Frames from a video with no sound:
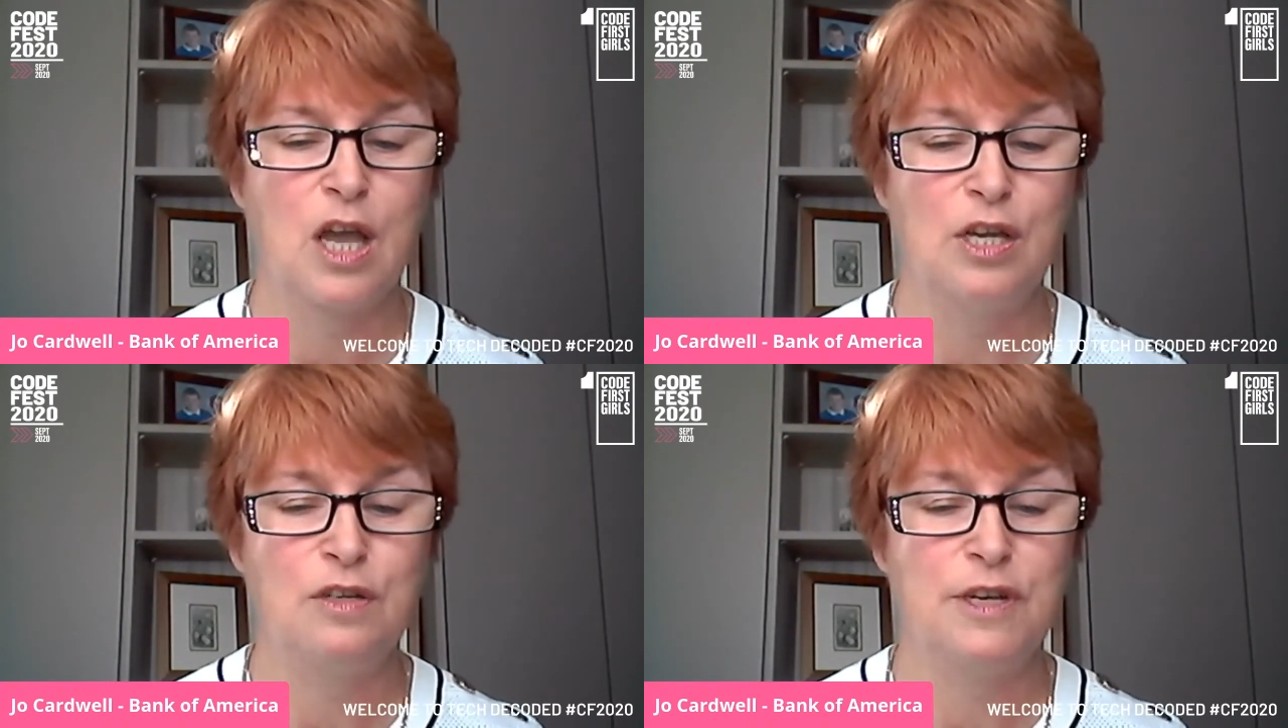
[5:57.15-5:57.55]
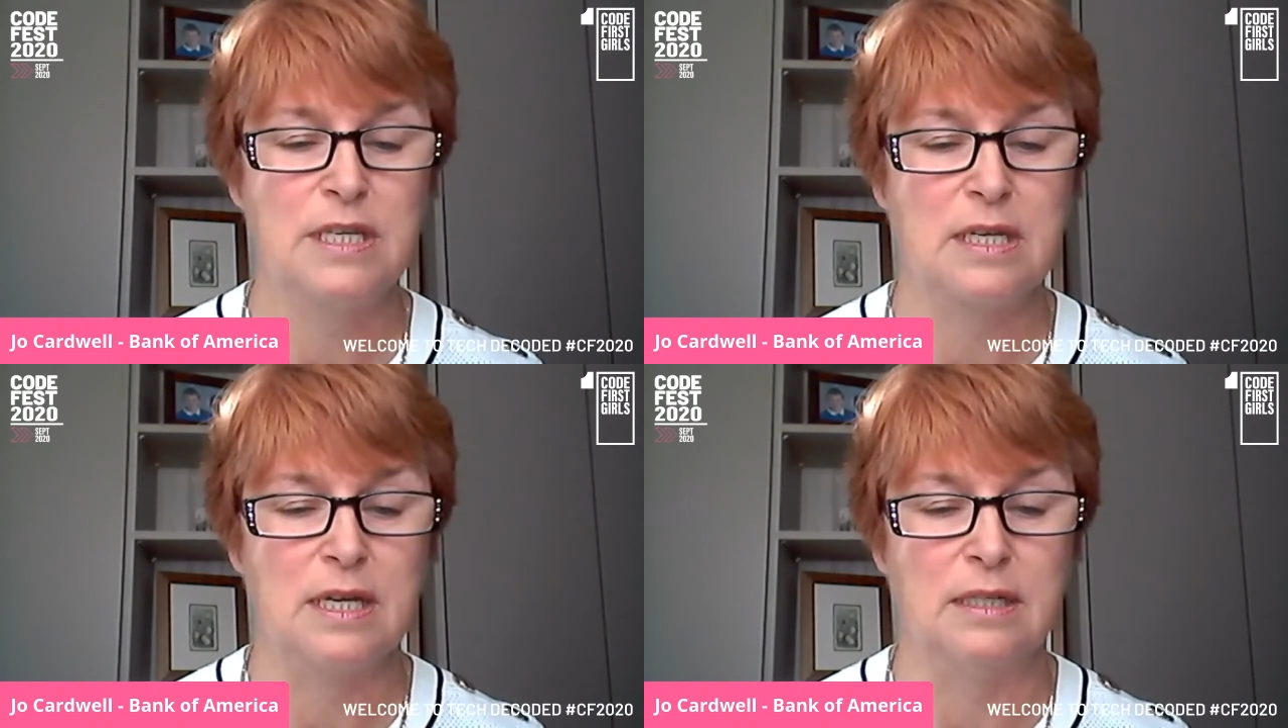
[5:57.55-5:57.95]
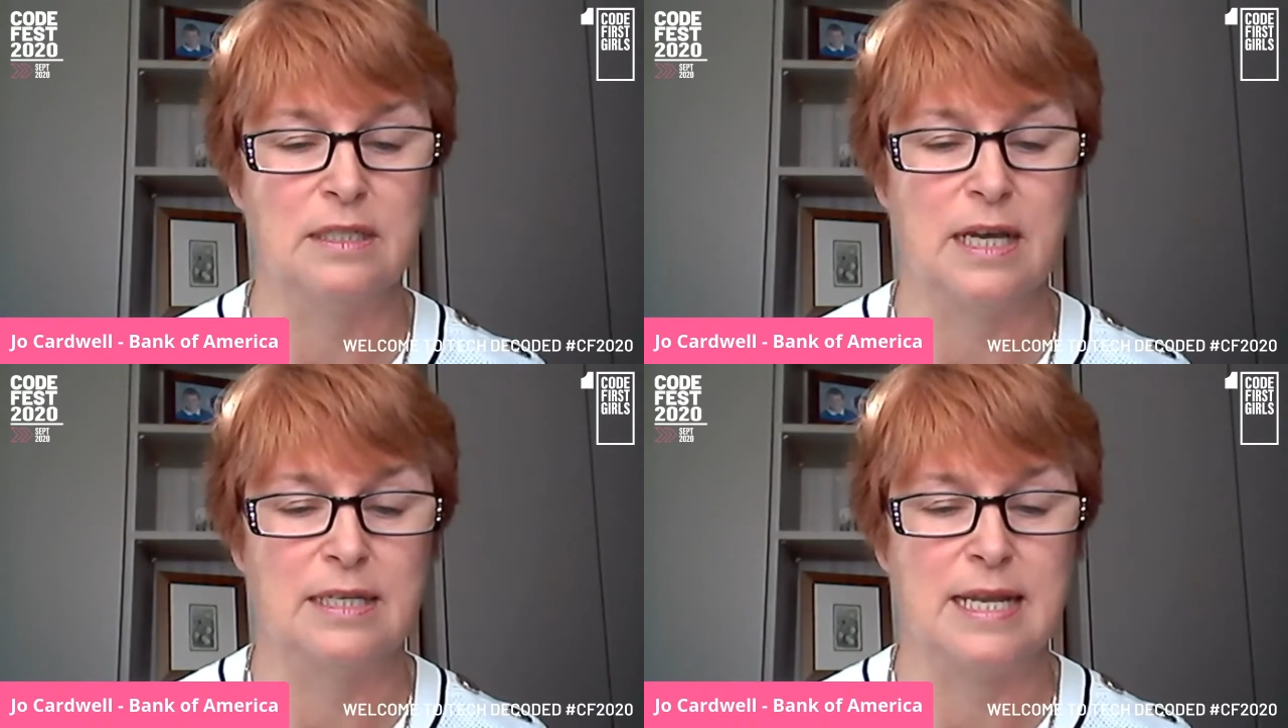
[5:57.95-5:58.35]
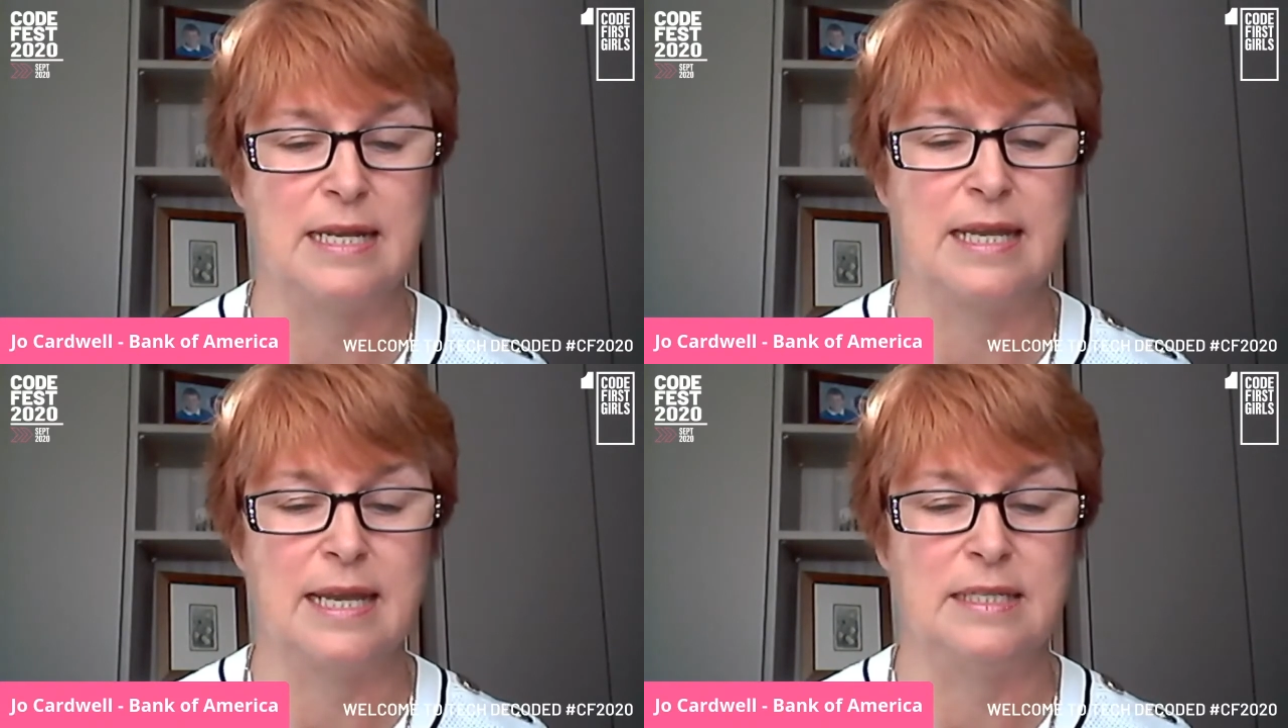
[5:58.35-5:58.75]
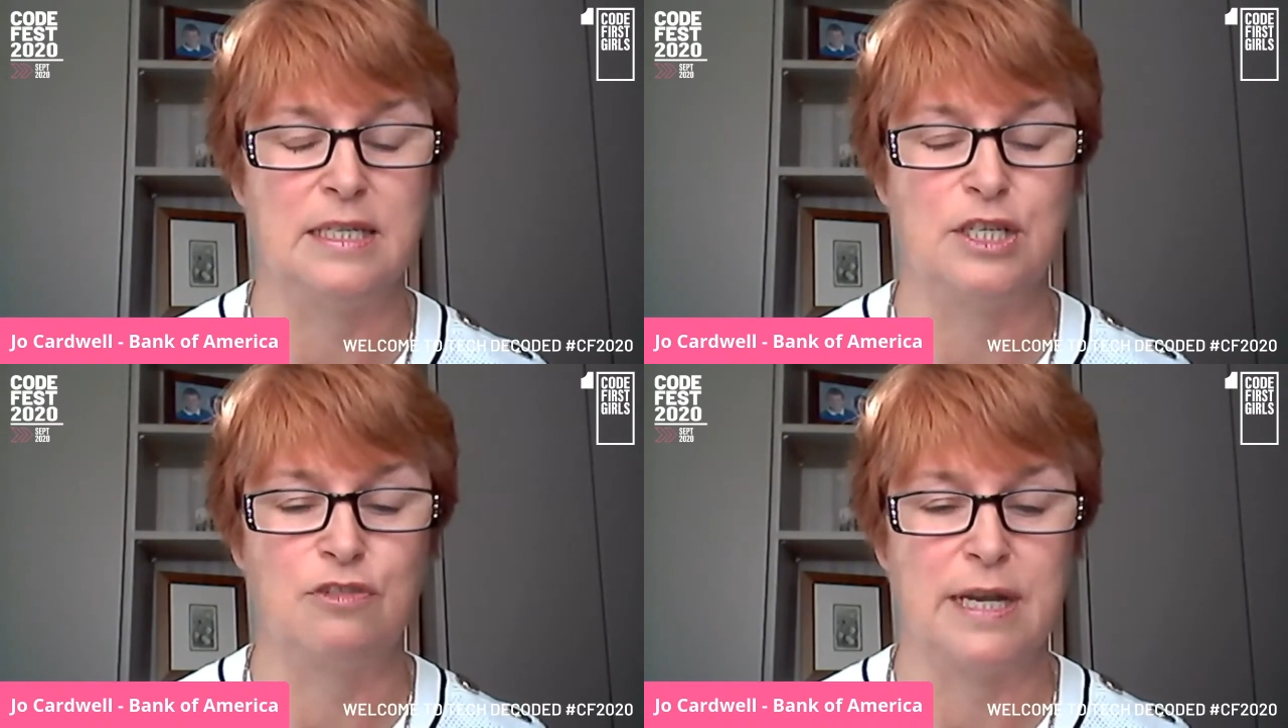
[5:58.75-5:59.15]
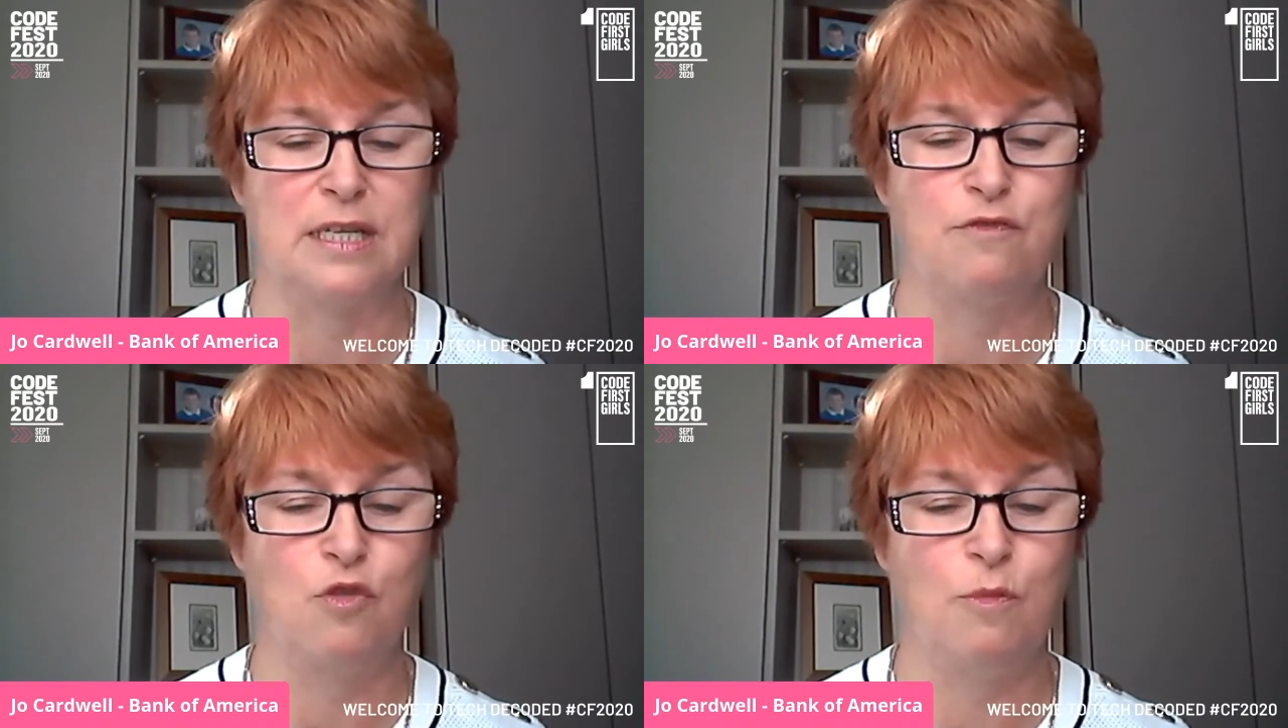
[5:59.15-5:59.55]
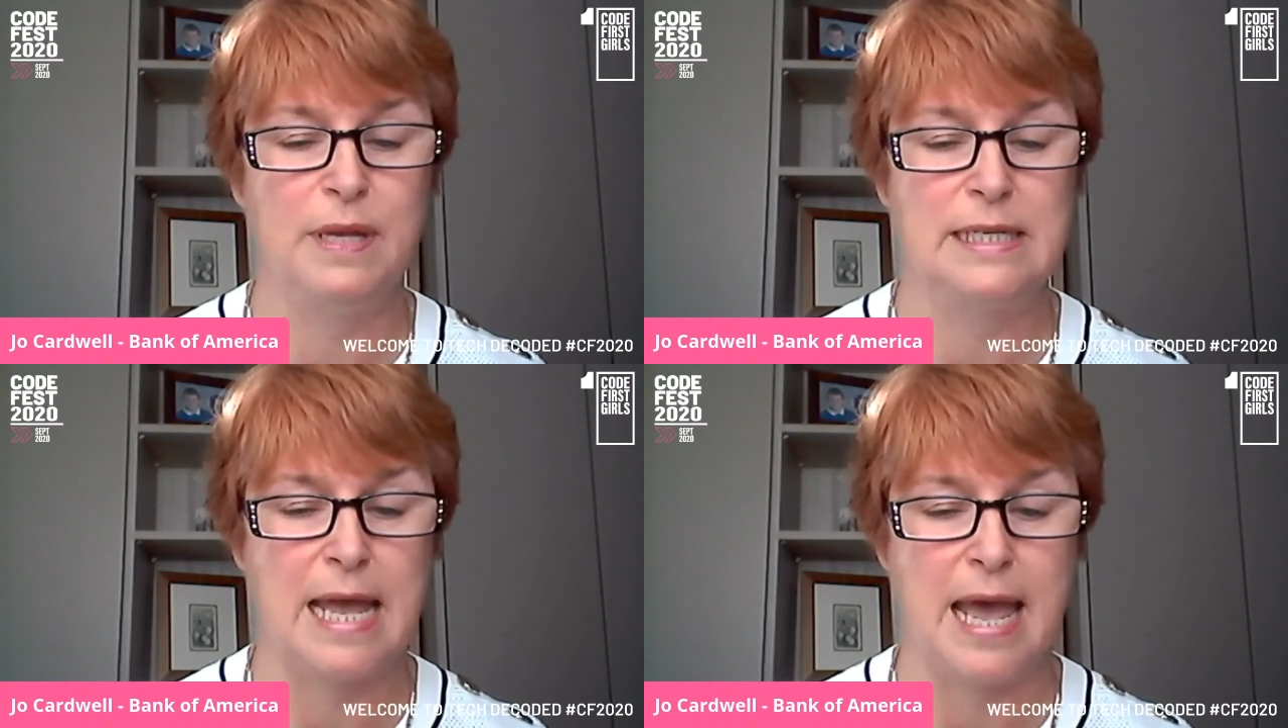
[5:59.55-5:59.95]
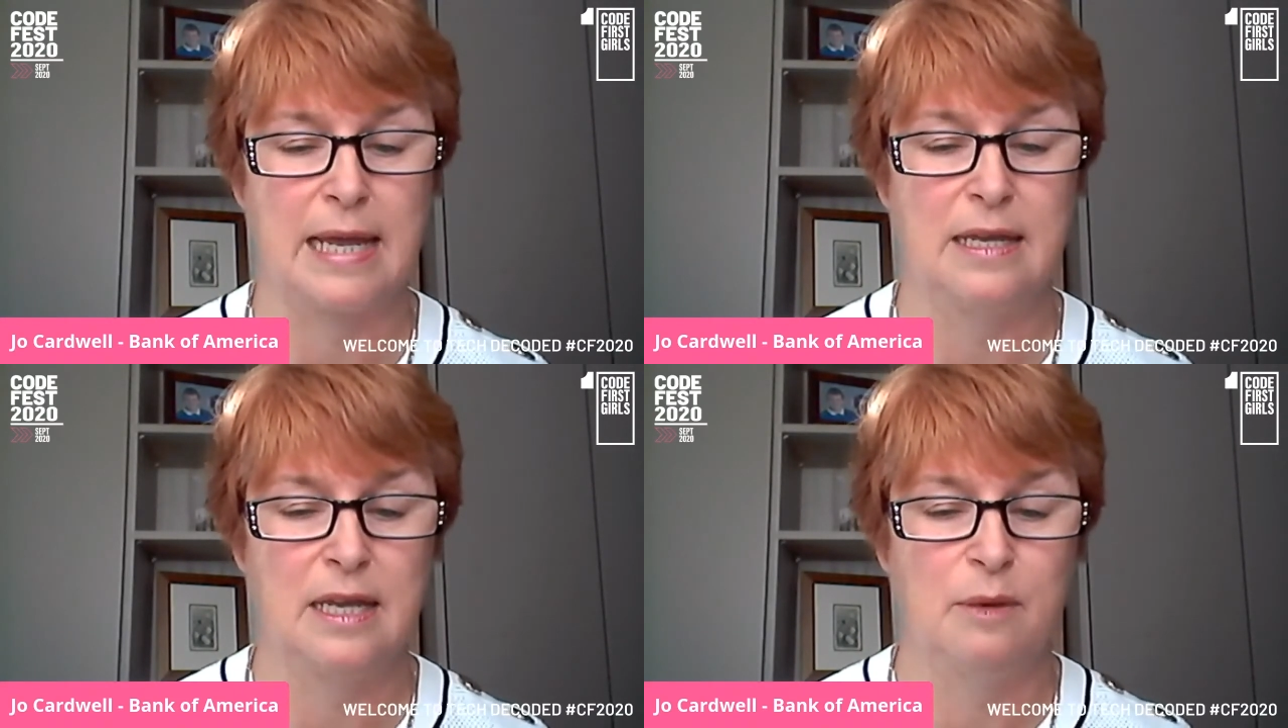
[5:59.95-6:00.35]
Code First Girls are dedicated to transforming tech